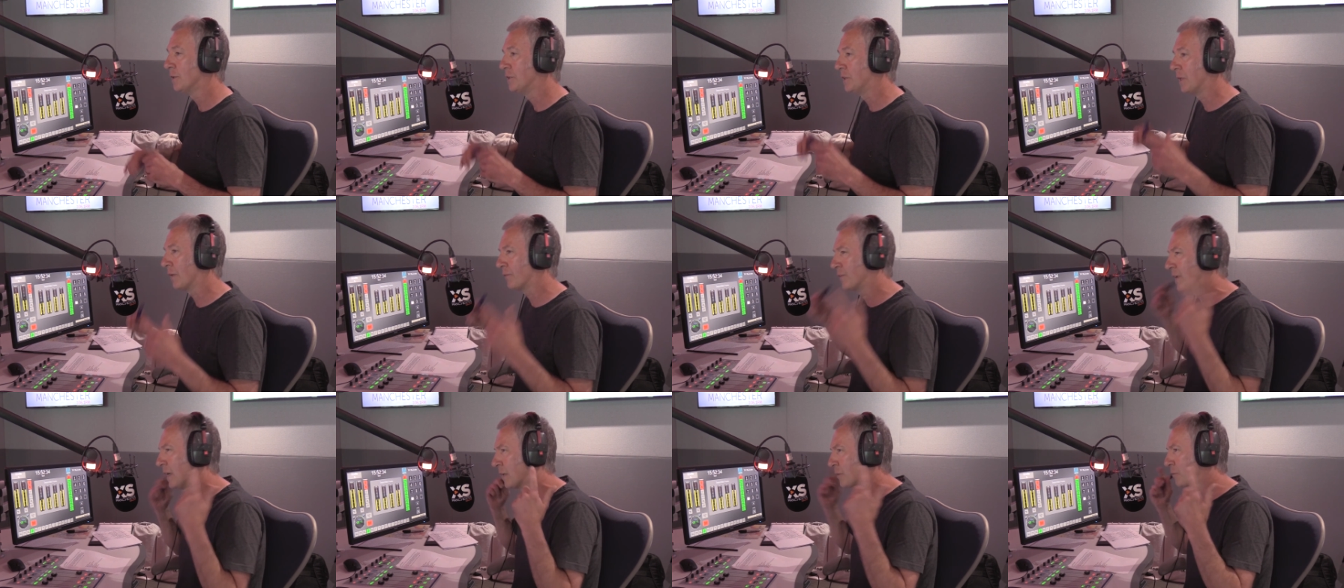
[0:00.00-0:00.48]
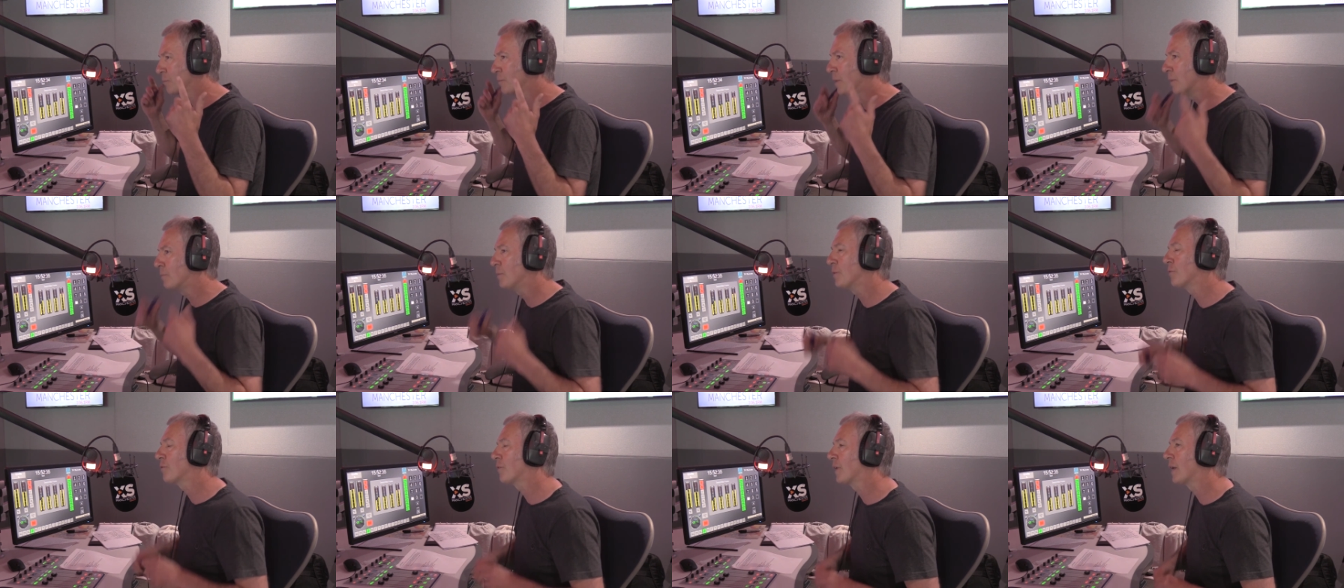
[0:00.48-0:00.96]
Do you have nice
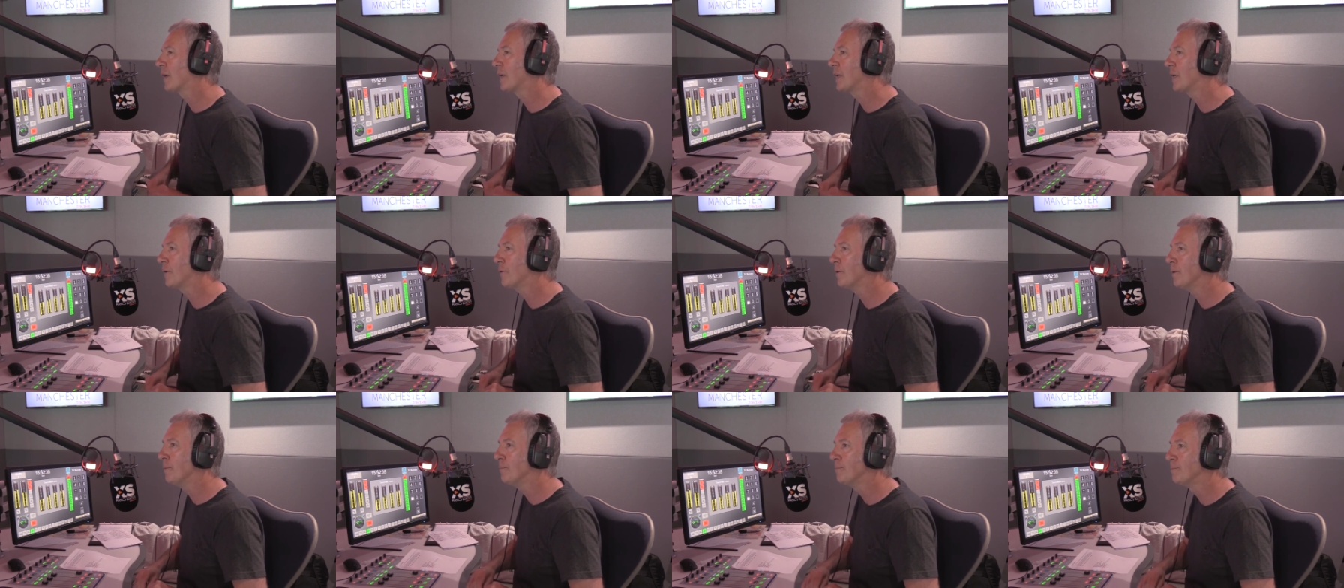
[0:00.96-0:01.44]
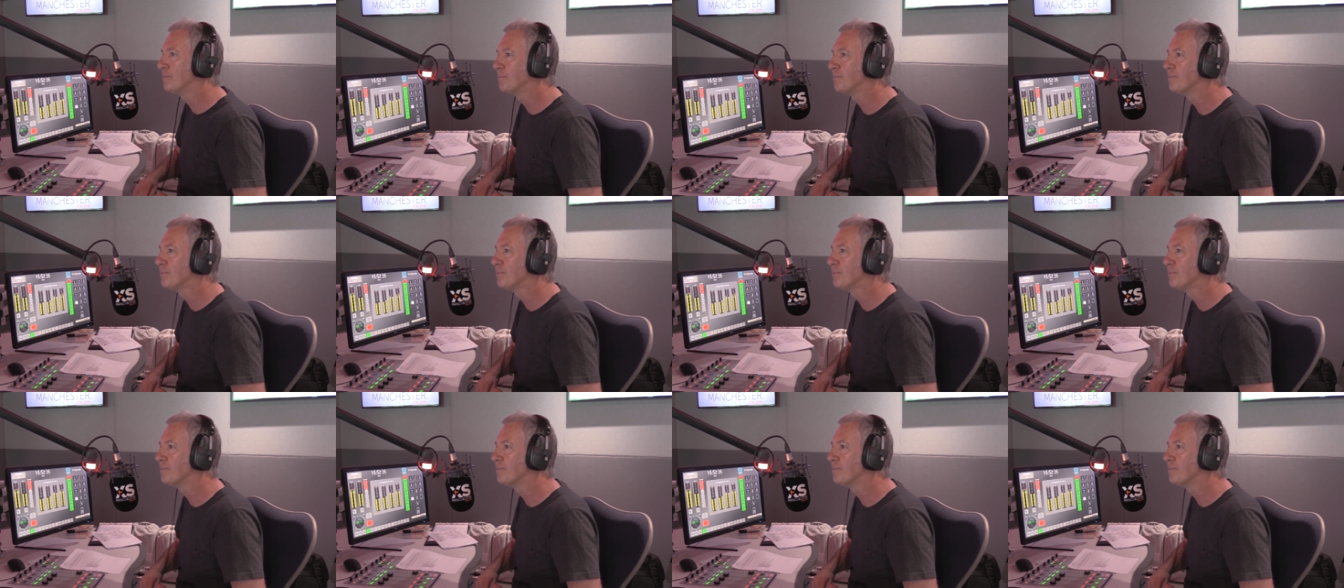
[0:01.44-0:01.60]
memories of that era,